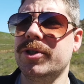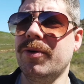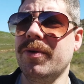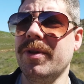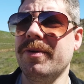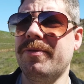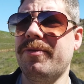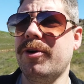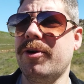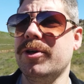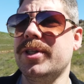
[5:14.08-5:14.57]

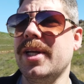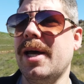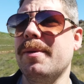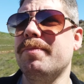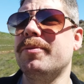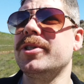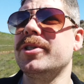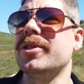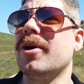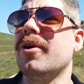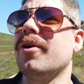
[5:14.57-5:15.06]
So, in the first
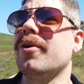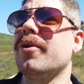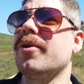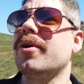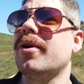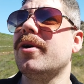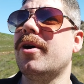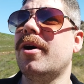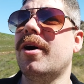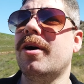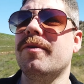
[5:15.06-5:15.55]

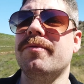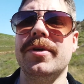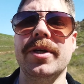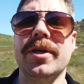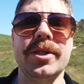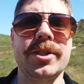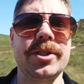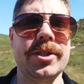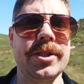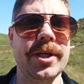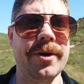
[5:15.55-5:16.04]
episode of
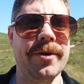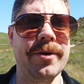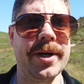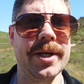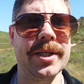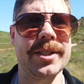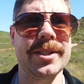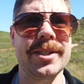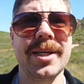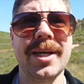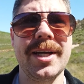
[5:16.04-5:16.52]
this
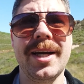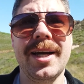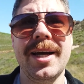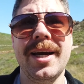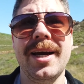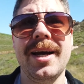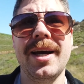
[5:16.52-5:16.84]
series,